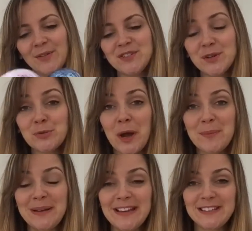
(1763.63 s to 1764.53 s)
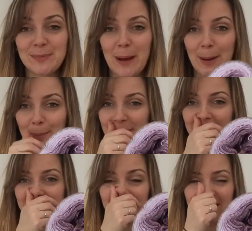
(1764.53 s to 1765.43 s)
which I was quite pleased about
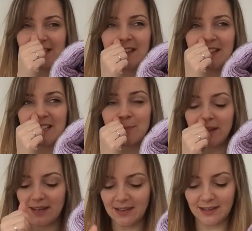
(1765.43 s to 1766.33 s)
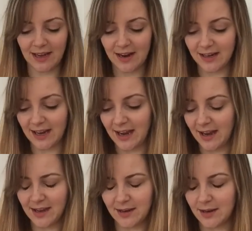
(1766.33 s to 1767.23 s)
because I started making it in a carrot
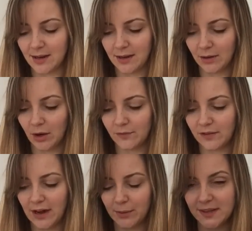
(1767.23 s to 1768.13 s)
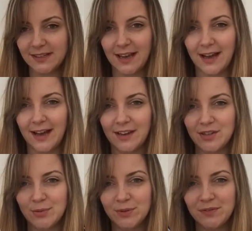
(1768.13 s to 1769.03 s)
cake in a cotton flowers and I
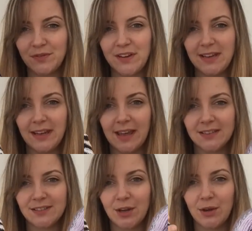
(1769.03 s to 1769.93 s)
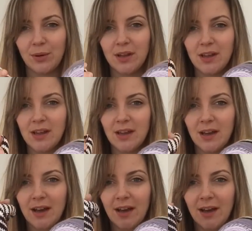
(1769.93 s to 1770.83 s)
just wasn't feeling it so
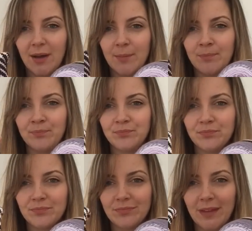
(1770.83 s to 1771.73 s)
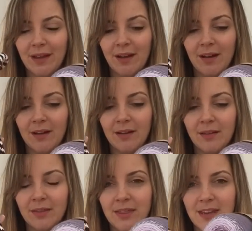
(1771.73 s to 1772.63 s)
um,
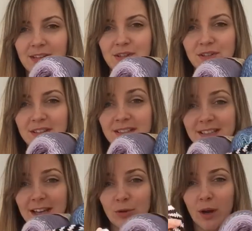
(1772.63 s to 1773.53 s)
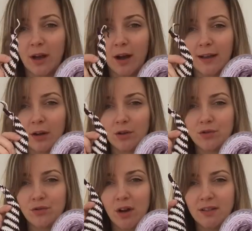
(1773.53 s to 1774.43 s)
the two centres had quite a high
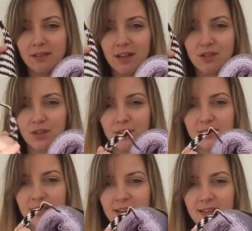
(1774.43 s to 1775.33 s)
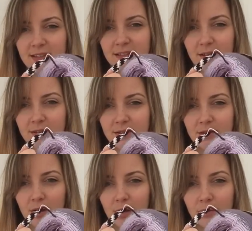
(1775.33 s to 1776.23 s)
contrast as you can see this
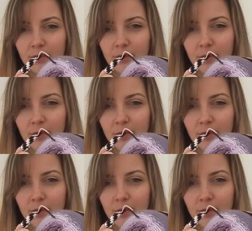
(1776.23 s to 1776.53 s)
started off